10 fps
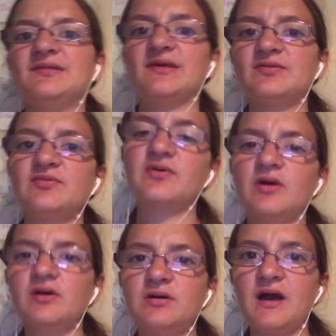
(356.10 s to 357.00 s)
As you
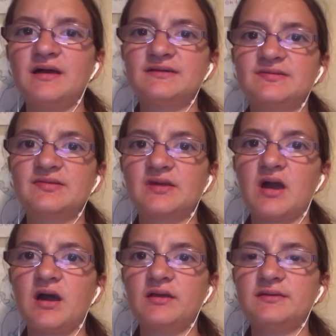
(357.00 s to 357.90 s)
saw, I just
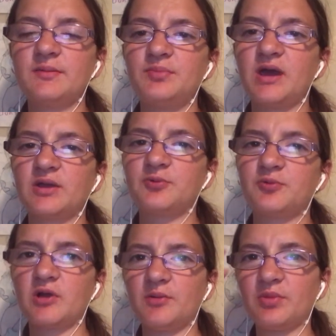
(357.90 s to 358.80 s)
got back
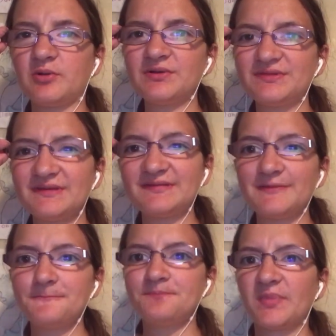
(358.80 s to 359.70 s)
from the horses,
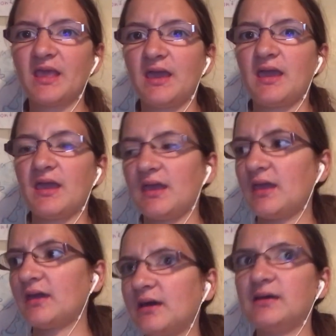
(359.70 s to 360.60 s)

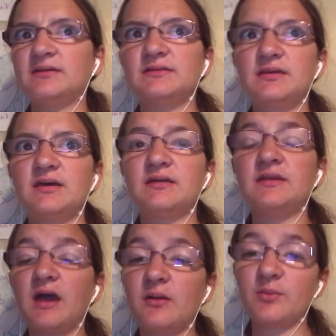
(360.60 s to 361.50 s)
and
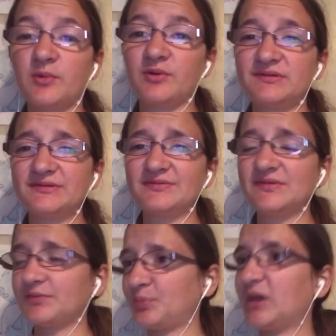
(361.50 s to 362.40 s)
now I'm going to
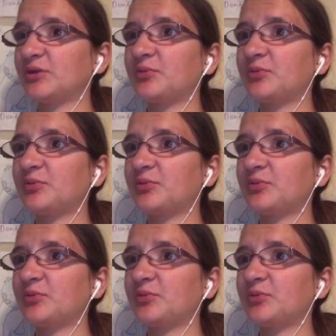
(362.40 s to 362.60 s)
sit with Panda